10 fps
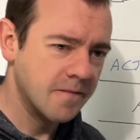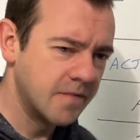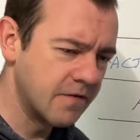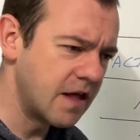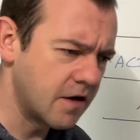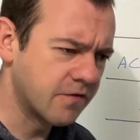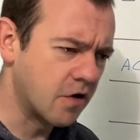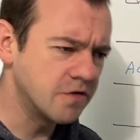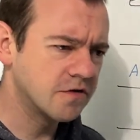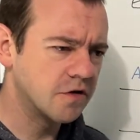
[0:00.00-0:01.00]
You've then, of
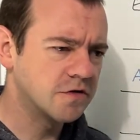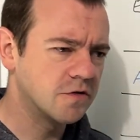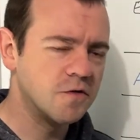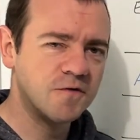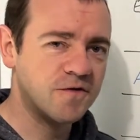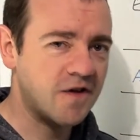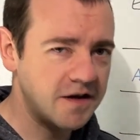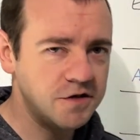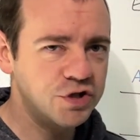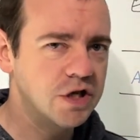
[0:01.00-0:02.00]
course, got to go and
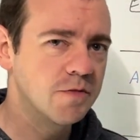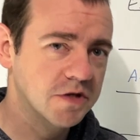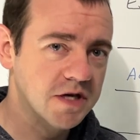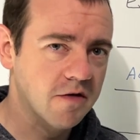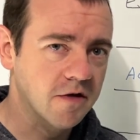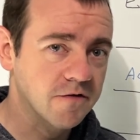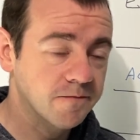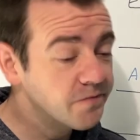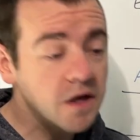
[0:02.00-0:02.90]
find a cheaper tariff.